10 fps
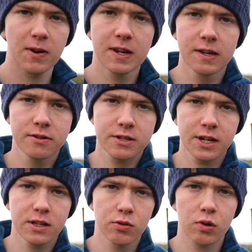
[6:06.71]

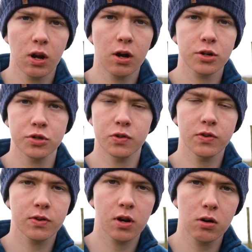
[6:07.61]
windowsill or cloche or
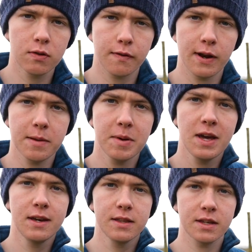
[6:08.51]
cold frame
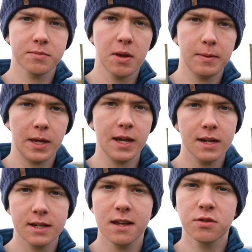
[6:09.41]
that's maybe
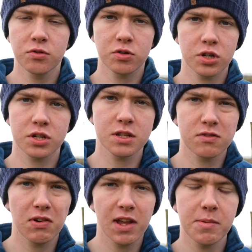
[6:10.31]
heated or just
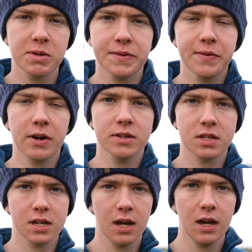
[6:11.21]
doesn't really get much frost,